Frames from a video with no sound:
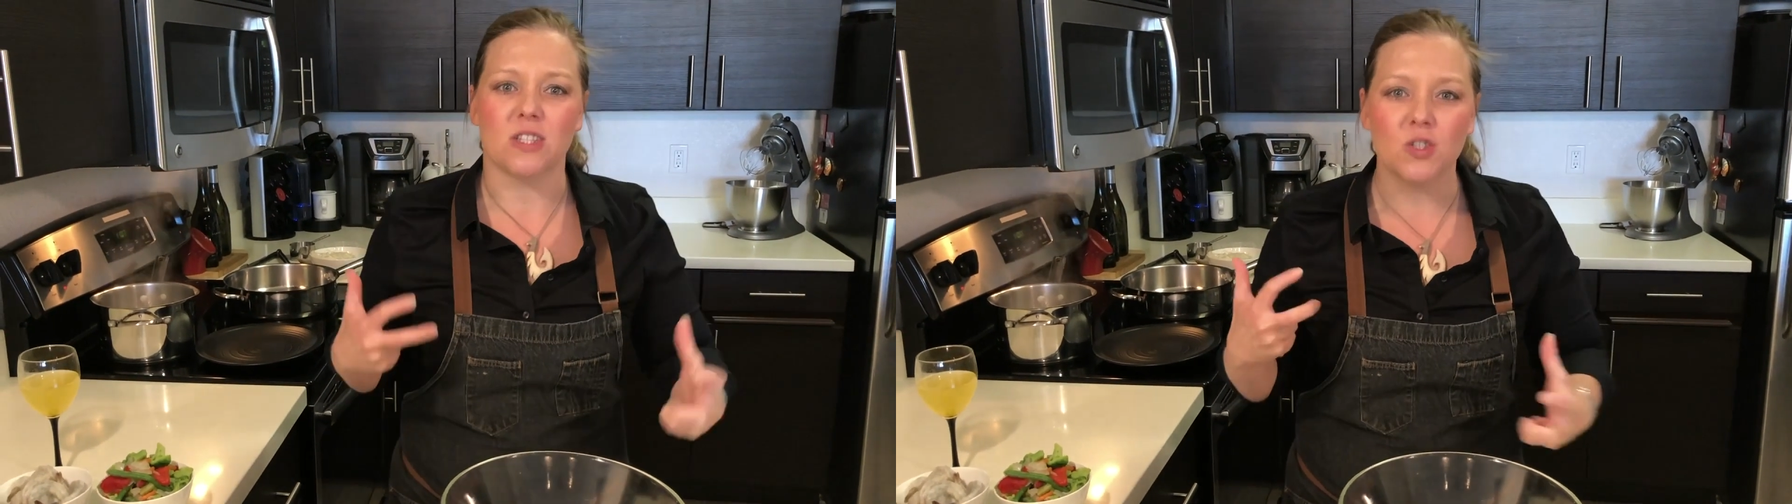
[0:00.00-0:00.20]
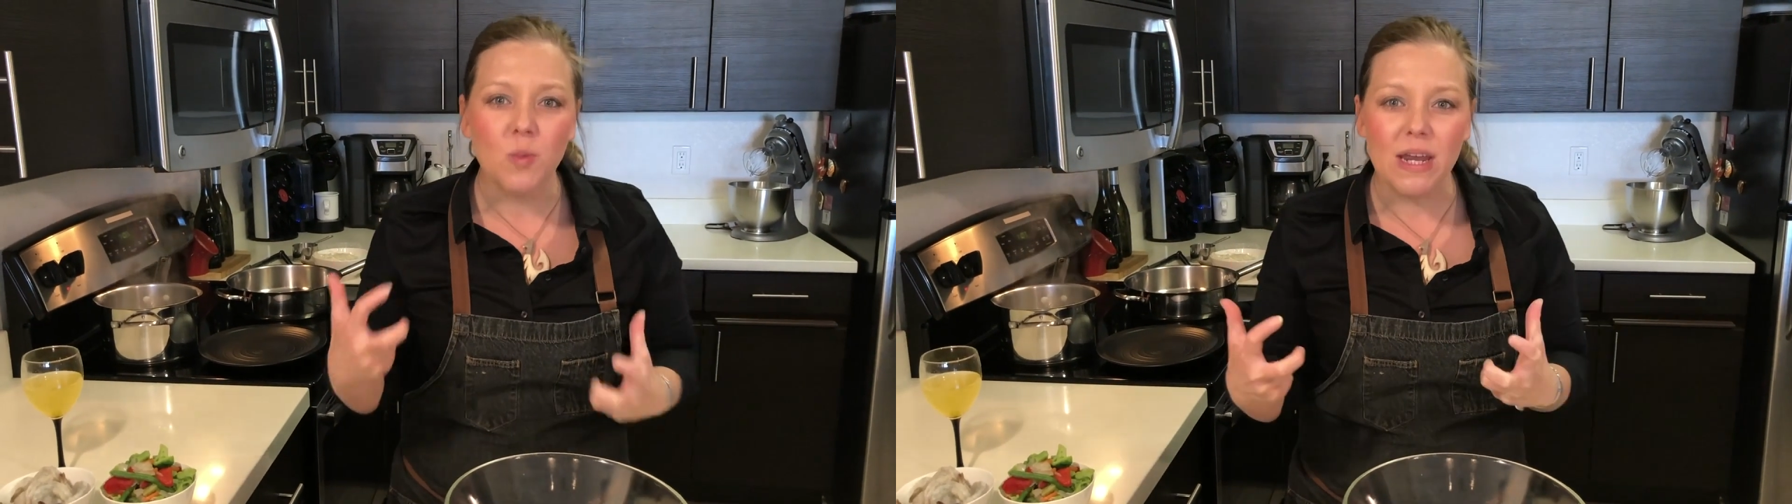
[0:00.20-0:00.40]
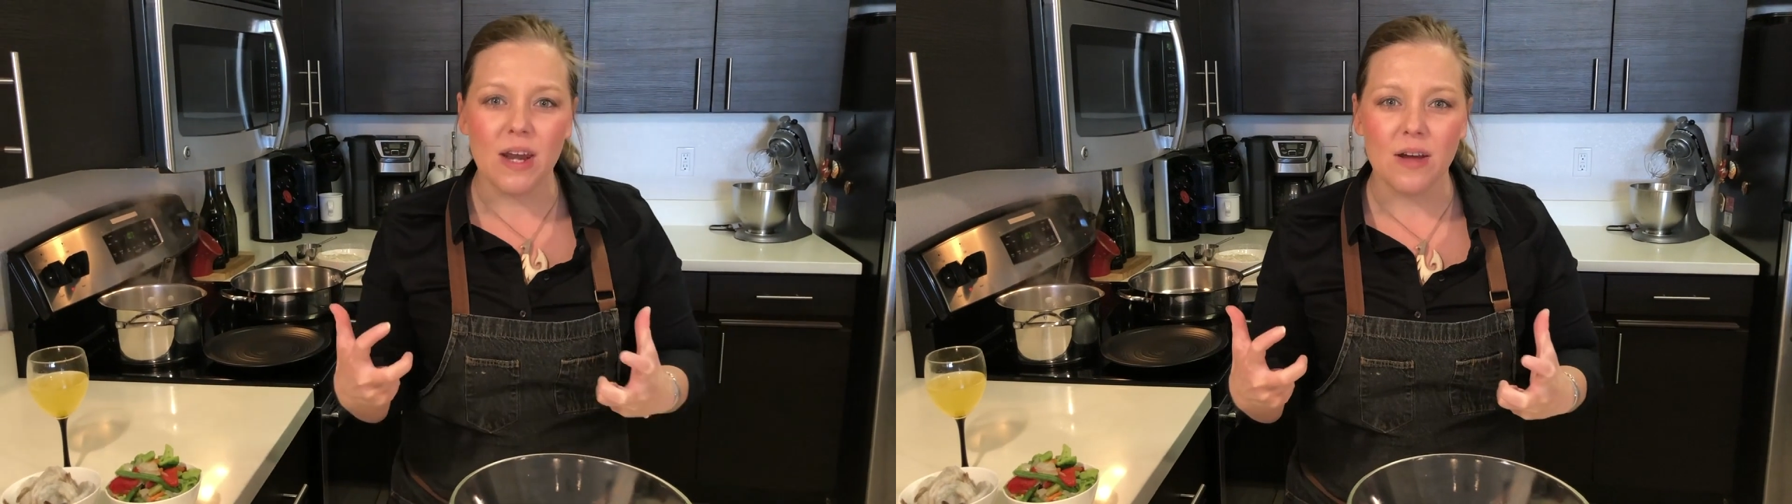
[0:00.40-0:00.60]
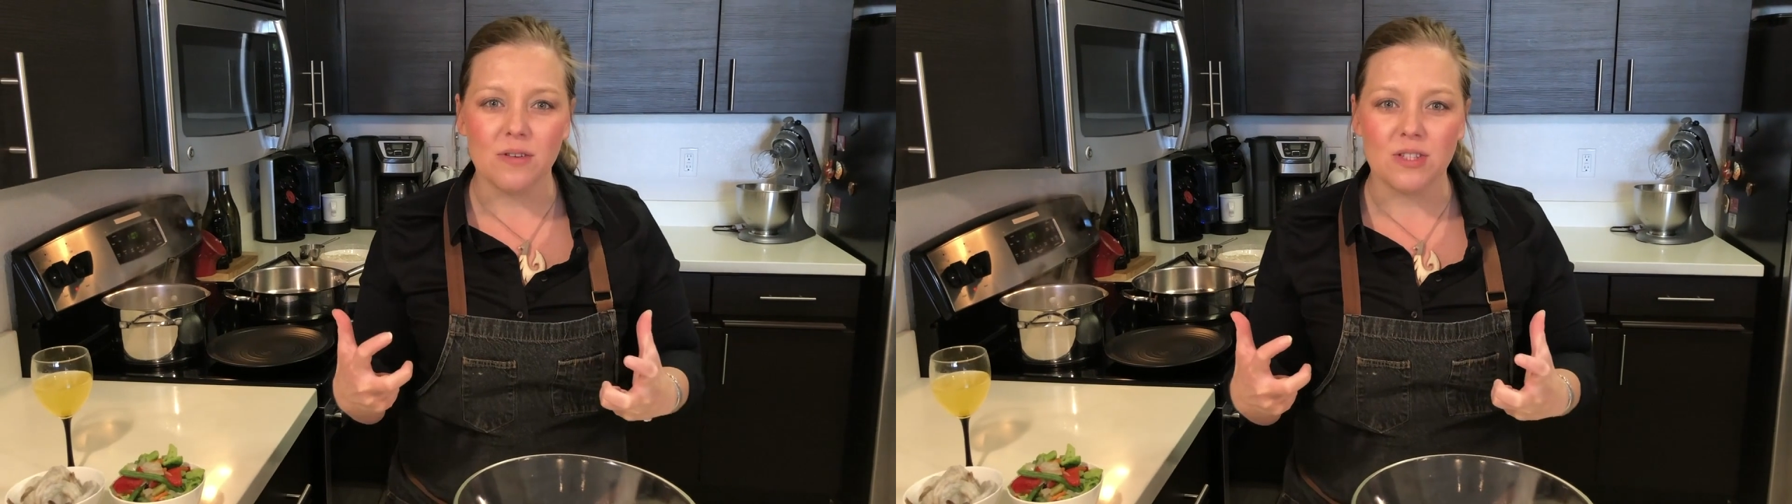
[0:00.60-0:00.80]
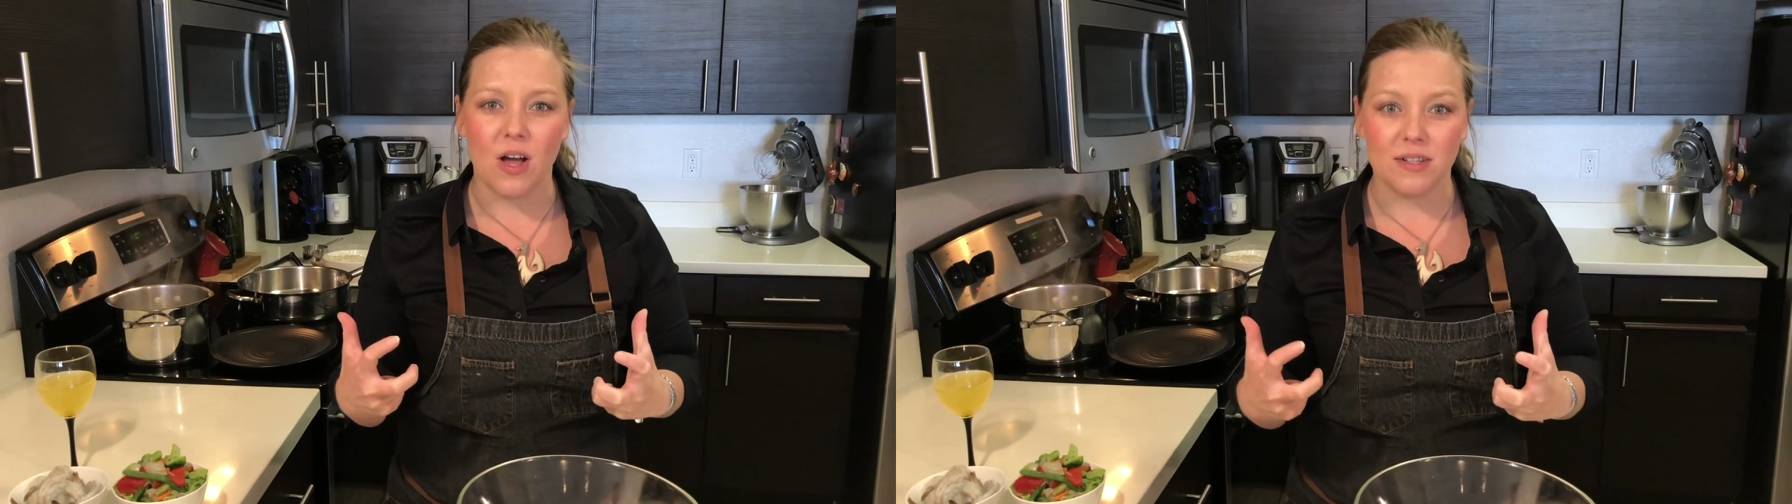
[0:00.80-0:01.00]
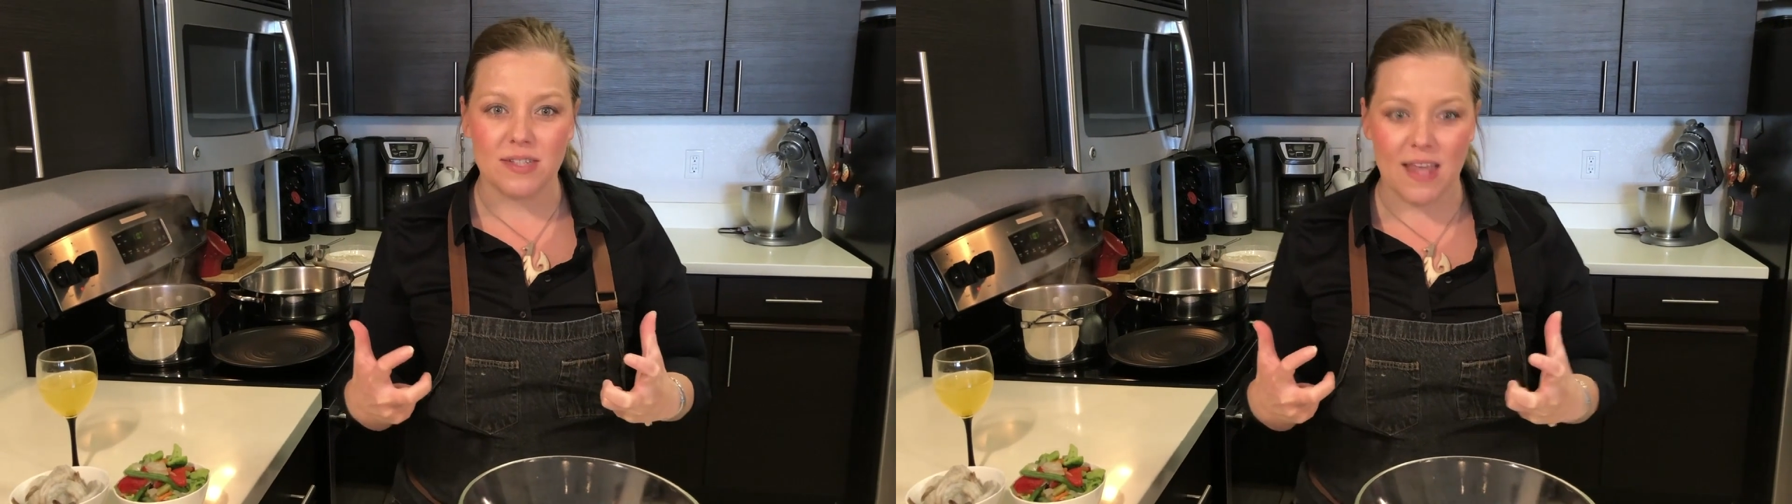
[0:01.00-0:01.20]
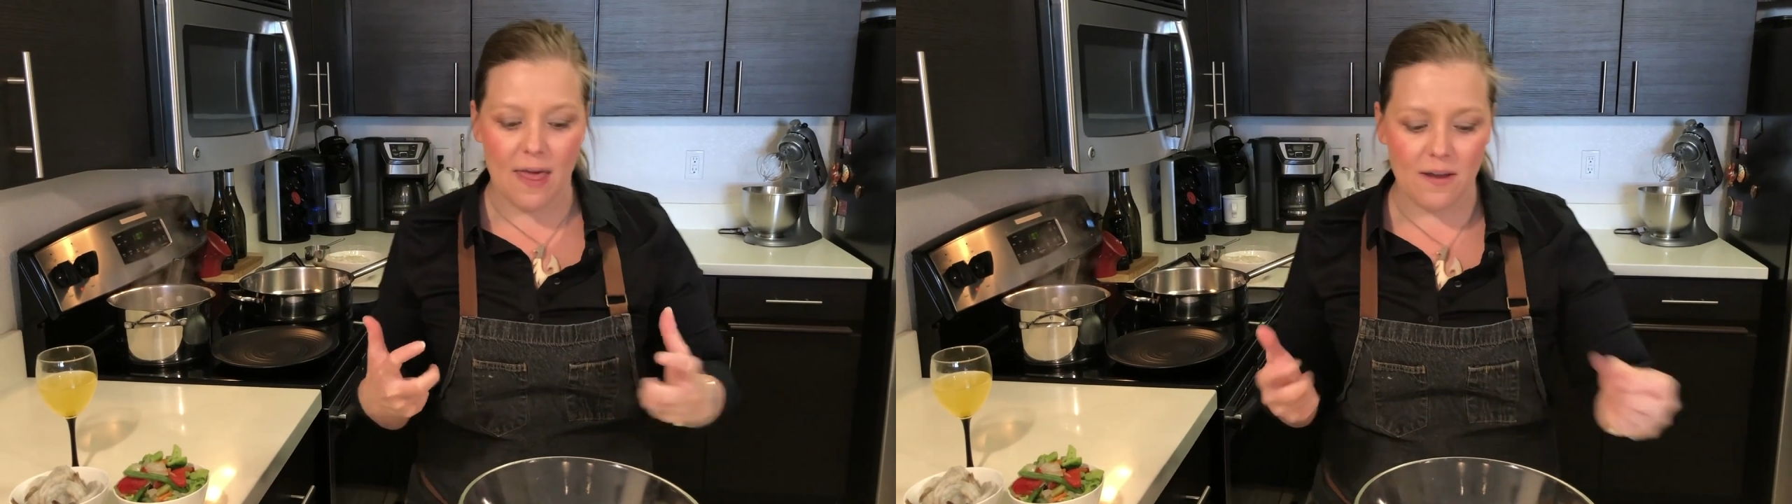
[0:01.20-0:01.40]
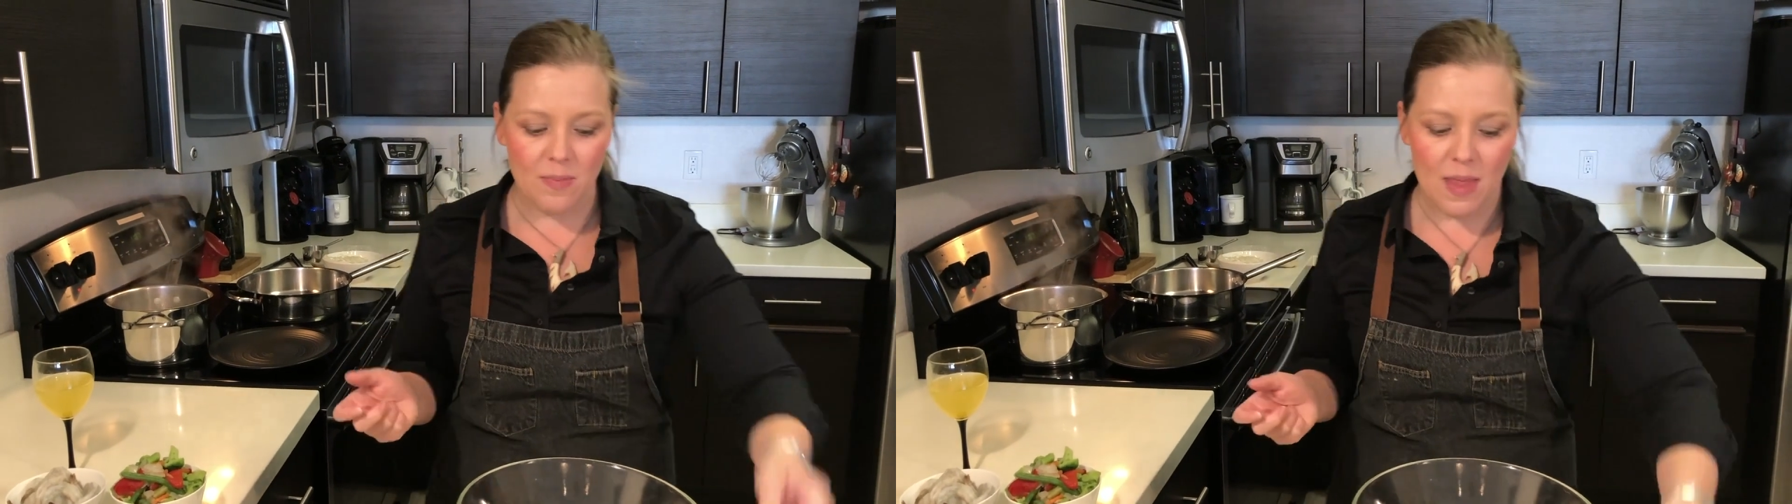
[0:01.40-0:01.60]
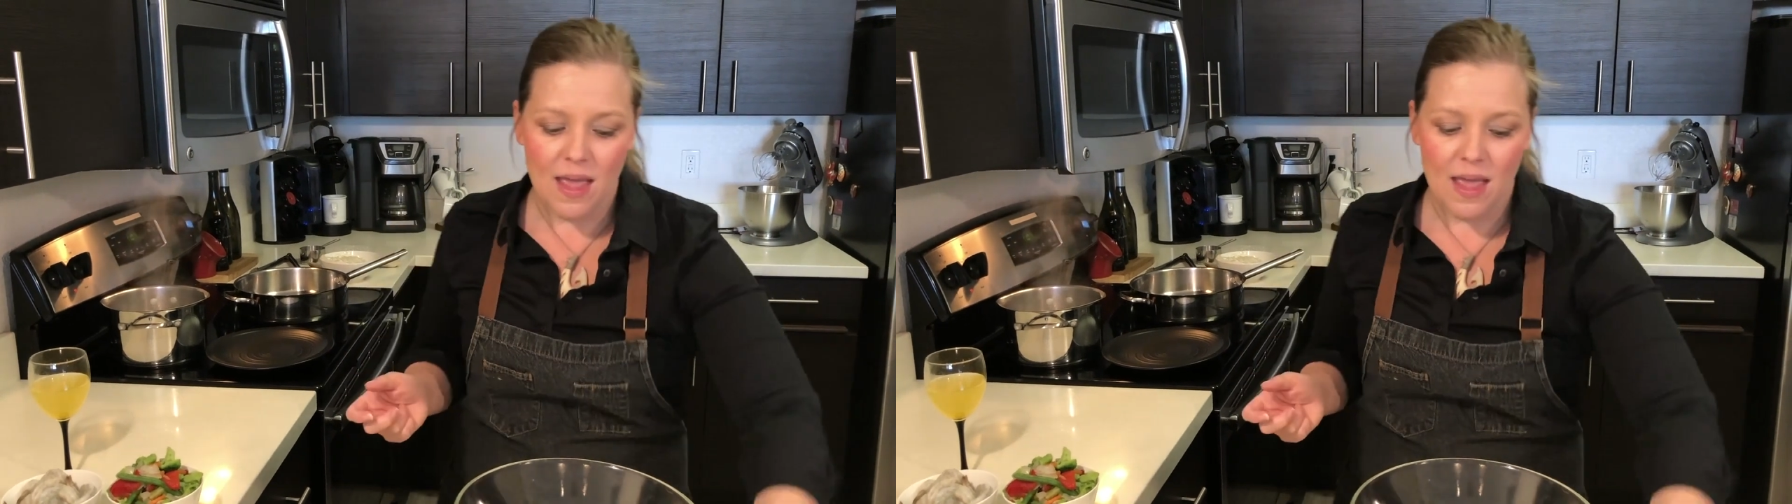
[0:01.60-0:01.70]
sweet notes all together.